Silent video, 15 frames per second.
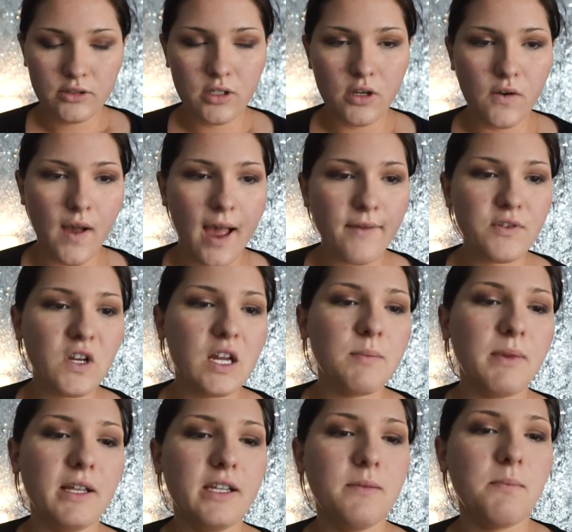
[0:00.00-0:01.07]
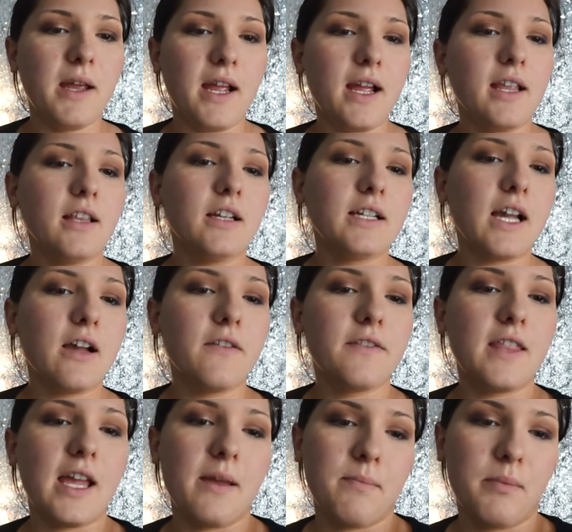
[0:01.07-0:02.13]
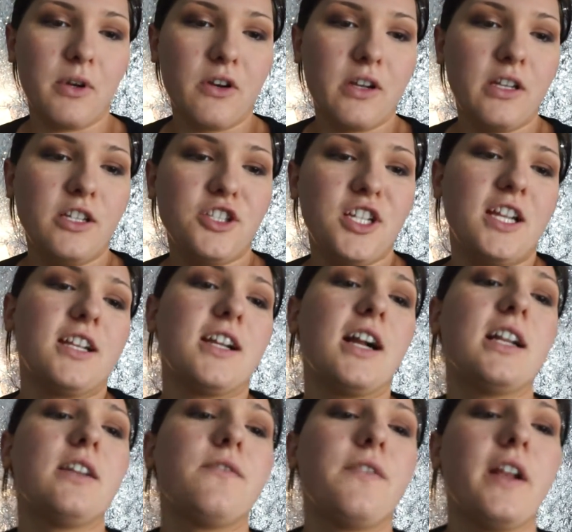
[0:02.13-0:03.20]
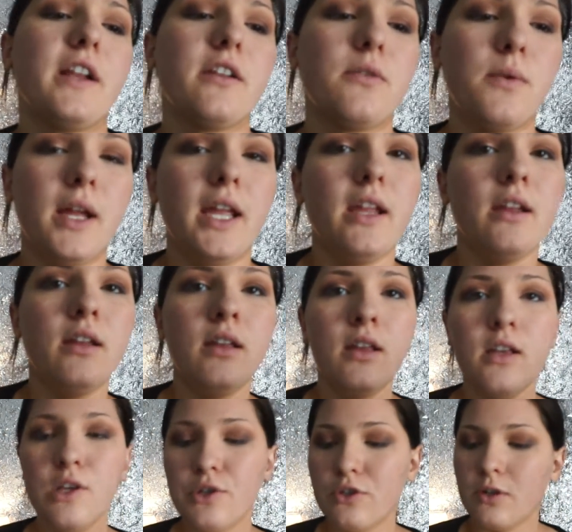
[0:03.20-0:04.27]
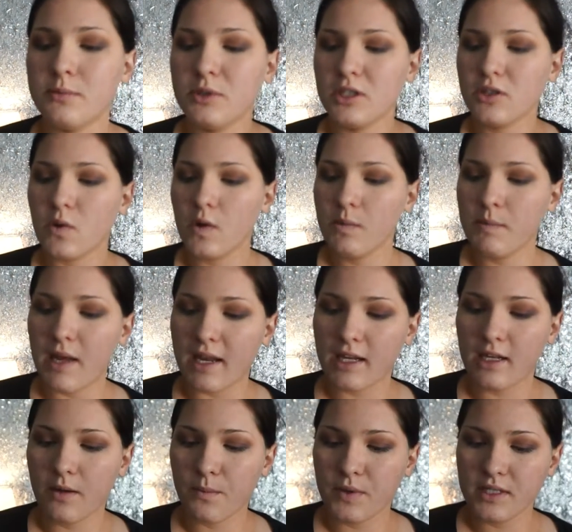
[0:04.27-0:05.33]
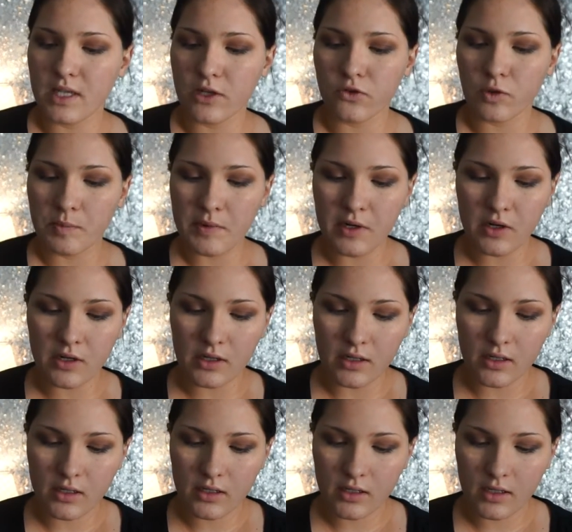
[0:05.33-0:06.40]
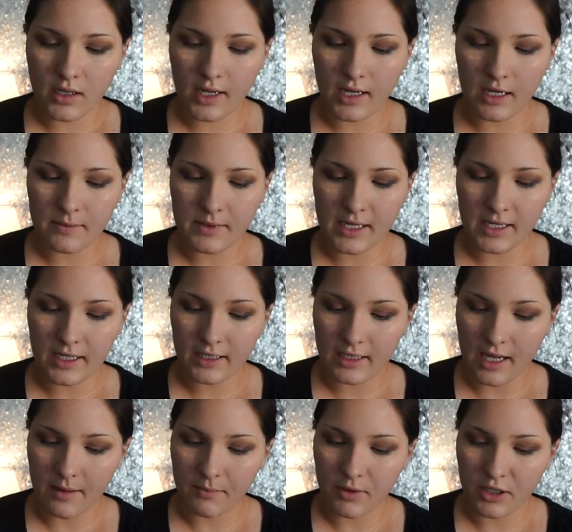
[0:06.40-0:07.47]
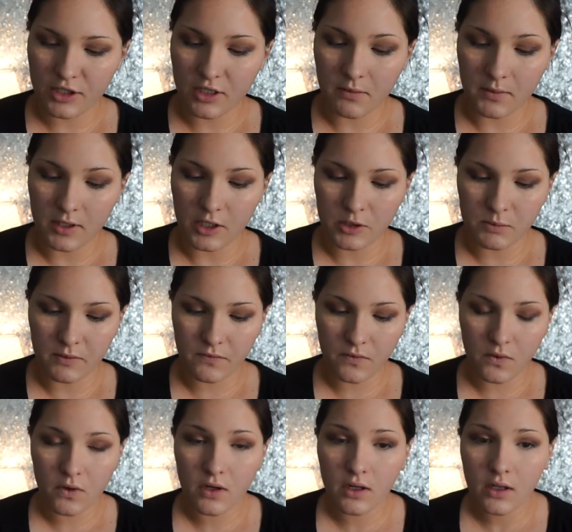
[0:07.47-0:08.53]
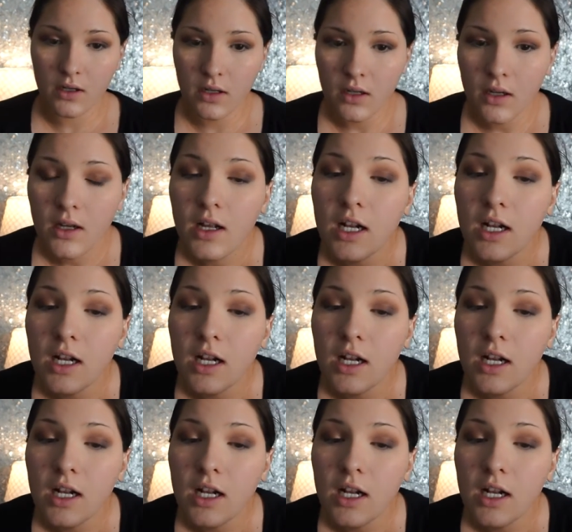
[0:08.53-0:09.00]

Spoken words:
So after I blended my eye look out, that burgundy shade kind of faded away. So I'm just going back in with Central Perk, and I'm taking that brush that we used before.